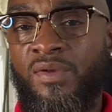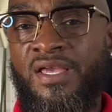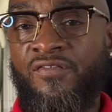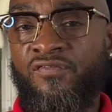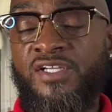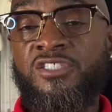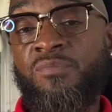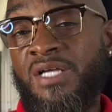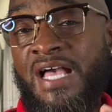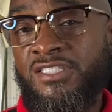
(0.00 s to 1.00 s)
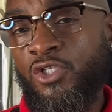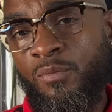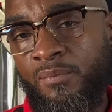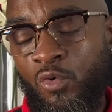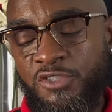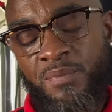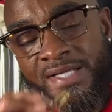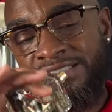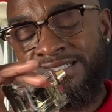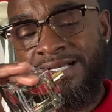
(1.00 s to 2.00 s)
effervescent but has a little bit more
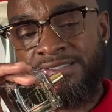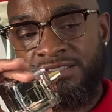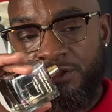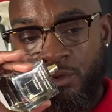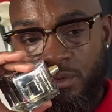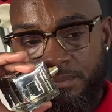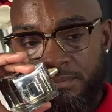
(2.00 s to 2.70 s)
spicy content to it.